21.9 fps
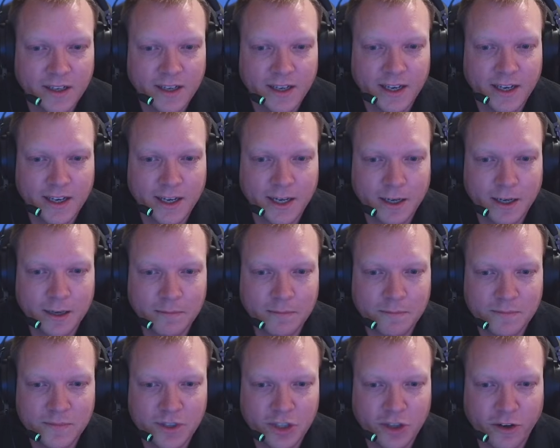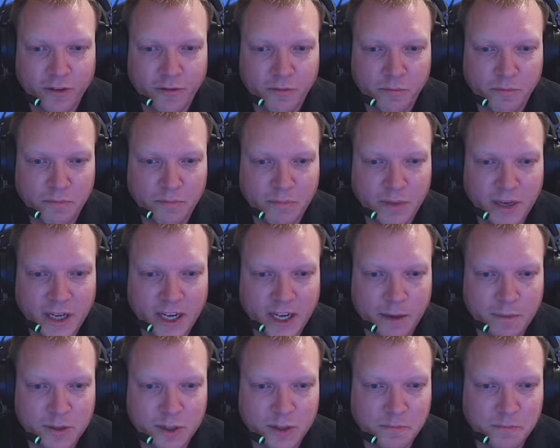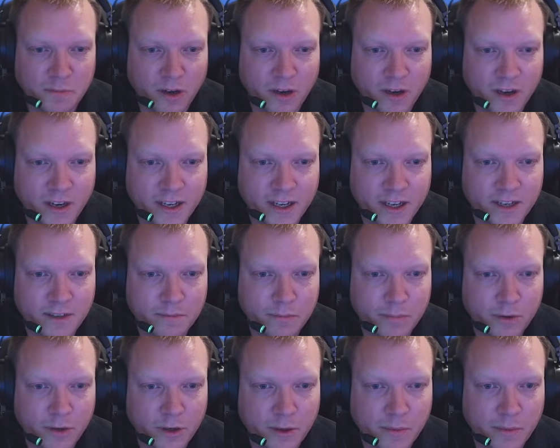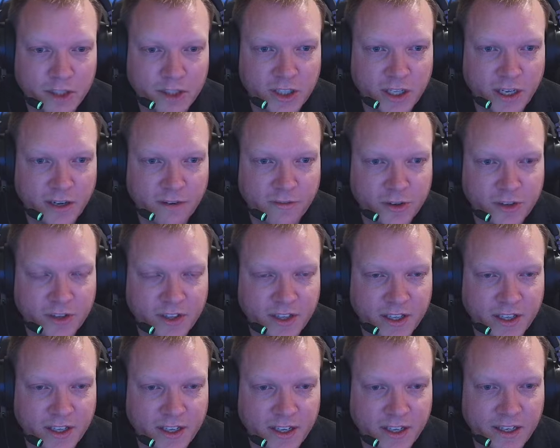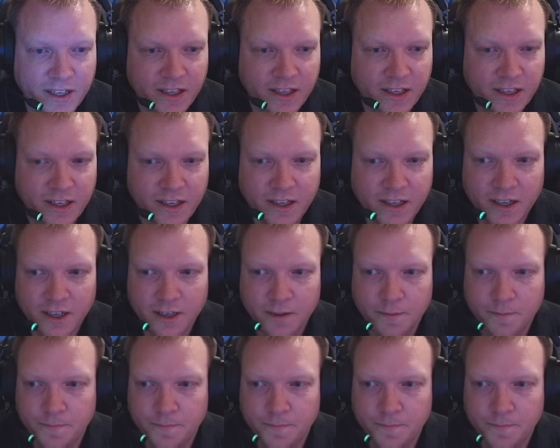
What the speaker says: so I've been able to buy pretty much everything in here